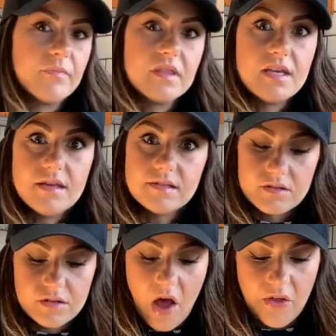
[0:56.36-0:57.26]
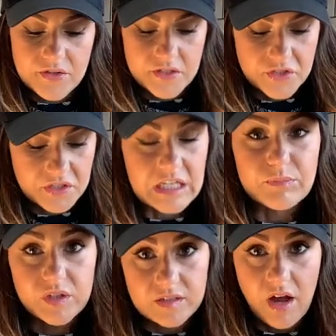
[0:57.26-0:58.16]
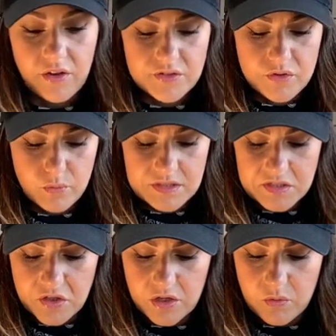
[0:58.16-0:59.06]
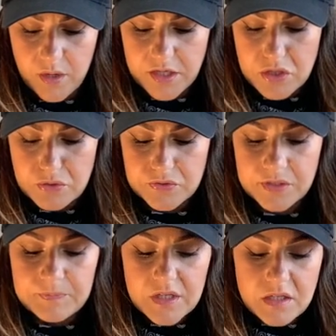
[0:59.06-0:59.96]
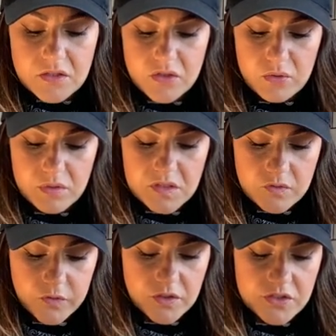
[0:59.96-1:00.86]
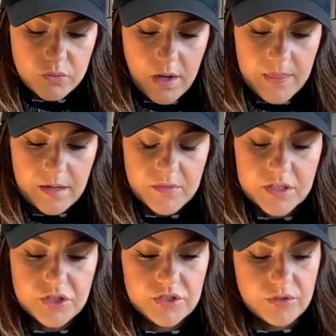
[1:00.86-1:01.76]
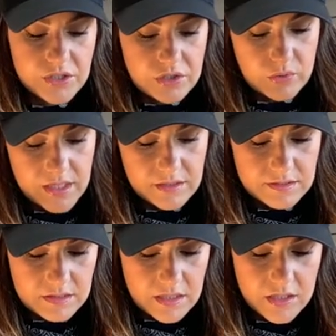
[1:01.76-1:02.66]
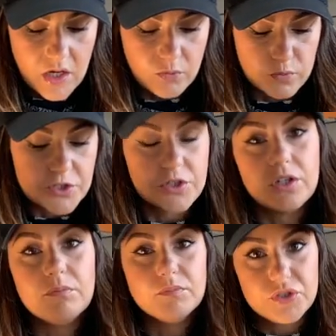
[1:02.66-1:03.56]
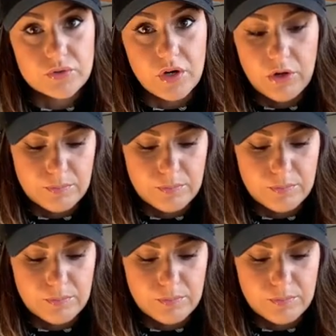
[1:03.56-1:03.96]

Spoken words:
these are the collars that Kimberland collars are the ones that you're going to want to use. So this first one that I'm going to show you is the original Duro